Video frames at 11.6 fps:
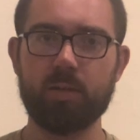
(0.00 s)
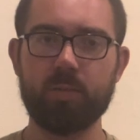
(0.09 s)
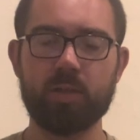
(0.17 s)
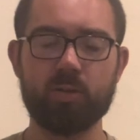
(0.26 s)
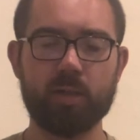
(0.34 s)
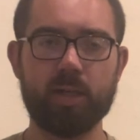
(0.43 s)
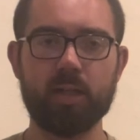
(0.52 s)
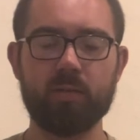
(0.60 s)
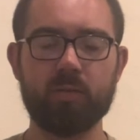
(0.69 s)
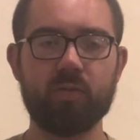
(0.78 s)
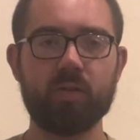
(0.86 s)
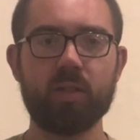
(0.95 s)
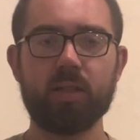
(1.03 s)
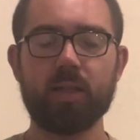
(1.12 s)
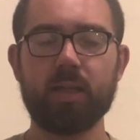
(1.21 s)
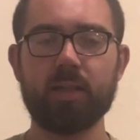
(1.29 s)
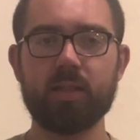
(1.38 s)
to be creative
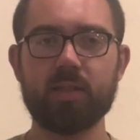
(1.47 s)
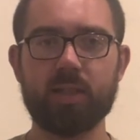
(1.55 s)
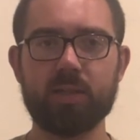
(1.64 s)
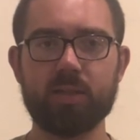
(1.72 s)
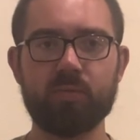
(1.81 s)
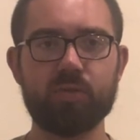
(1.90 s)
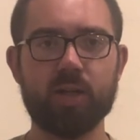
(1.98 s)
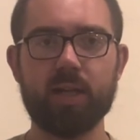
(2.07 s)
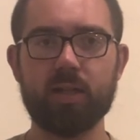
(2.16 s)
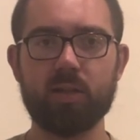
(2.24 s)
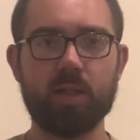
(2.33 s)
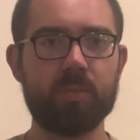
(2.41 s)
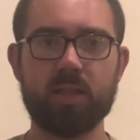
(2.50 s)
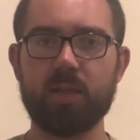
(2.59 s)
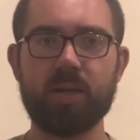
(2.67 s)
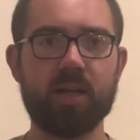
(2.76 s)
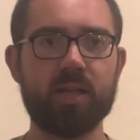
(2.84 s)
in the sense of trying to limit
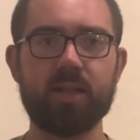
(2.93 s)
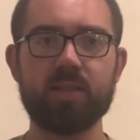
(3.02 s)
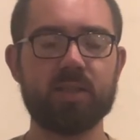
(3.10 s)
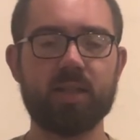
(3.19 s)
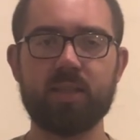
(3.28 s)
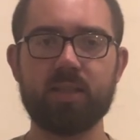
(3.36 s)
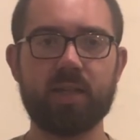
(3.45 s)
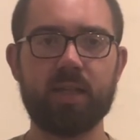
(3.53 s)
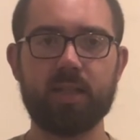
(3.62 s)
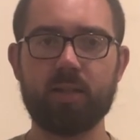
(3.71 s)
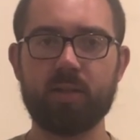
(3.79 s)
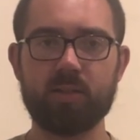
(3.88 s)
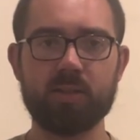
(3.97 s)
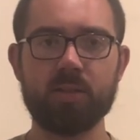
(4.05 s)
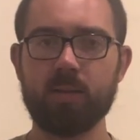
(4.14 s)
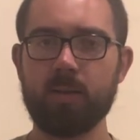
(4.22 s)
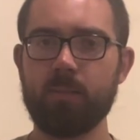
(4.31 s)
the amount of hits that he's taking?
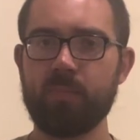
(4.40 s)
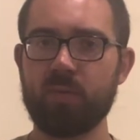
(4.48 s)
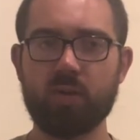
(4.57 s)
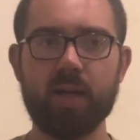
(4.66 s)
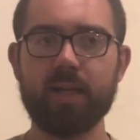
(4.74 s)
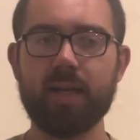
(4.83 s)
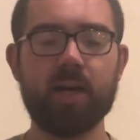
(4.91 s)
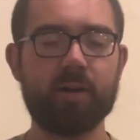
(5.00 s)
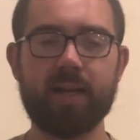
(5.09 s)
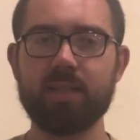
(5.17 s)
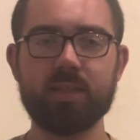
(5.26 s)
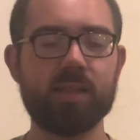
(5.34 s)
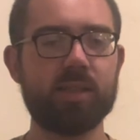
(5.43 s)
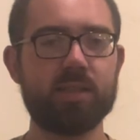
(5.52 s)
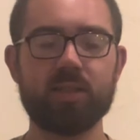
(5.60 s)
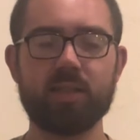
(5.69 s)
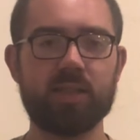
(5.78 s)
Because right now, as it
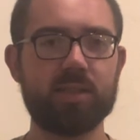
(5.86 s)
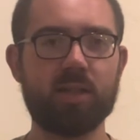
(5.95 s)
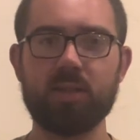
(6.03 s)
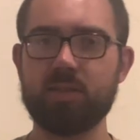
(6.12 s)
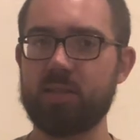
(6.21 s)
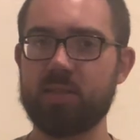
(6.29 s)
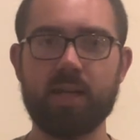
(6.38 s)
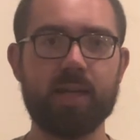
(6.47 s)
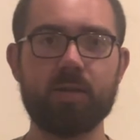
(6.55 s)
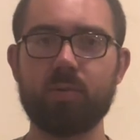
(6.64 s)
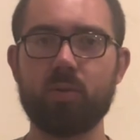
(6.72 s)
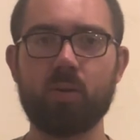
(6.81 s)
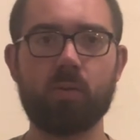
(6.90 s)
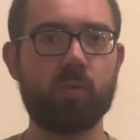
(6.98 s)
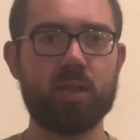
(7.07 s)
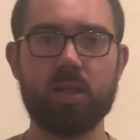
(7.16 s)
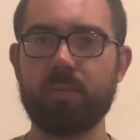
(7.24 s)
is, it's unsustainable
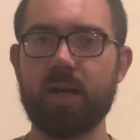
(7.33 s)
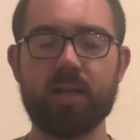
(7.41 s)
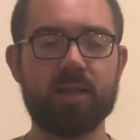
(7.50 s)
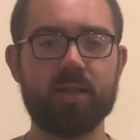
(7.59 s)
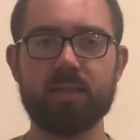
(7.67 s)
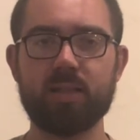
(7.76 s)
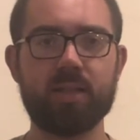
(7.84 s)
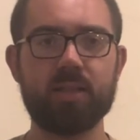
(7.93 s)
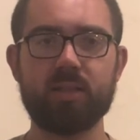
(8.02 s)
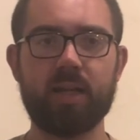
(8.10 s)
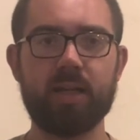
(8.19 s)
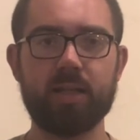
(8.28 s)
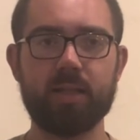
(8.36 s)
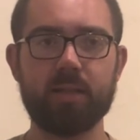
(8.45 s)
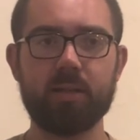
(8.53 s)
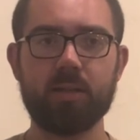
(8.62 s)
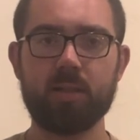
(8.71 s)
with the amount of hits that he's
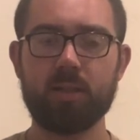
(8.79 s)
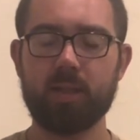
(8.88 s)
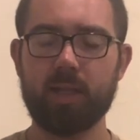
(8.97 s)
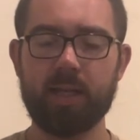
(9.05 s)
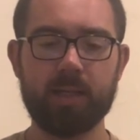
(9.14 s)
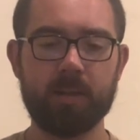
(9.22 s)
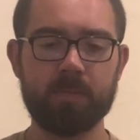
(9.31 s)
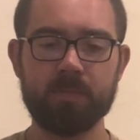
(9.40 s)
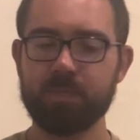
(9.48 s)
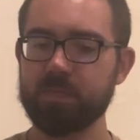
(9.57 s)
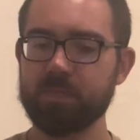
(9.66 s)
taking. And